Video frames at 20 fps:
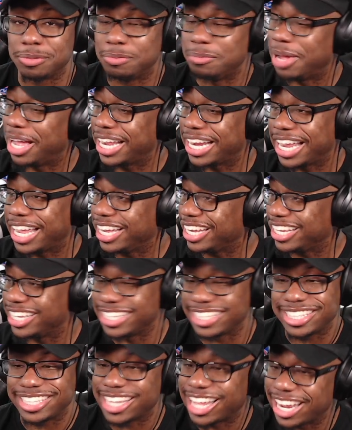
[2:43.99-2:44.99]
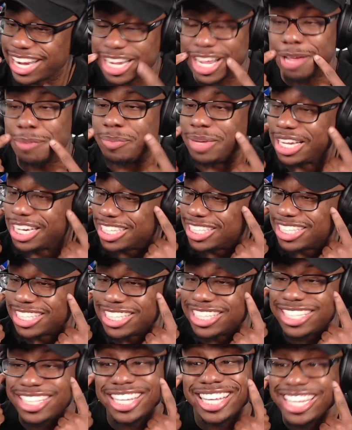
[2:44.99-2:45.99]
My guy is like, I mean,
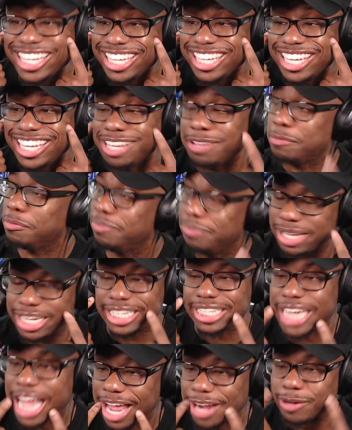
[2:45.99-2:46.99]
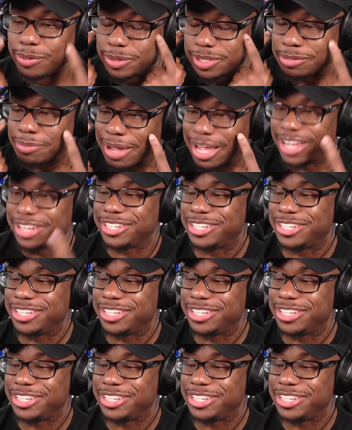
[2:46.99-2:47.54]
just he McDonald's smile.